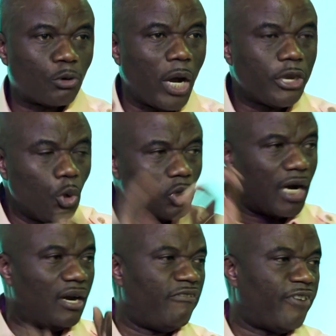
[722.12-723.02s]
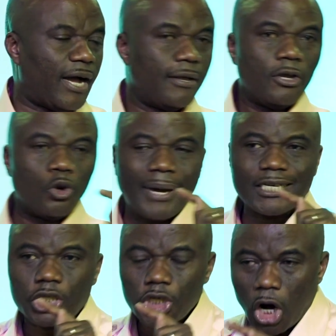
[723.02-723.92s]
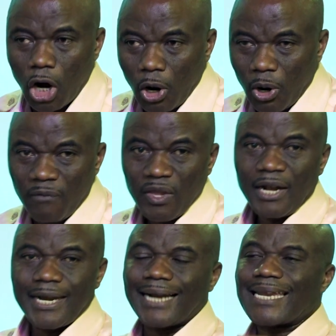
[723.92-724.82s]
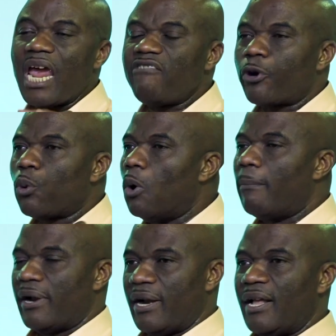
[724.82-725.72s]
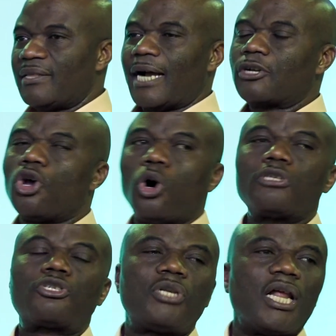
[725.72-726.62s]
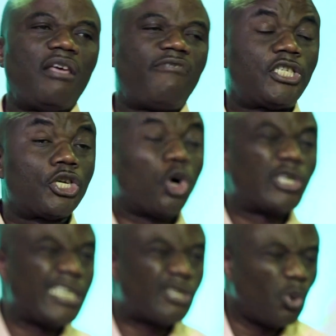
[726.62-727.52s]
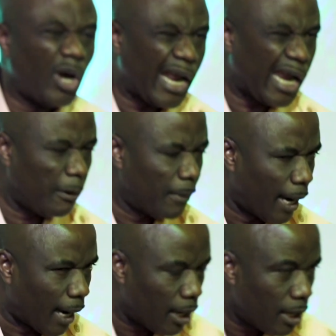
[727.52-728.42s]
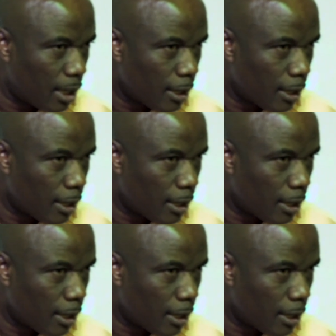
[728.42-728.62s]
But when you deliver, you must know that every woman that goes to deliver, she goes into labor.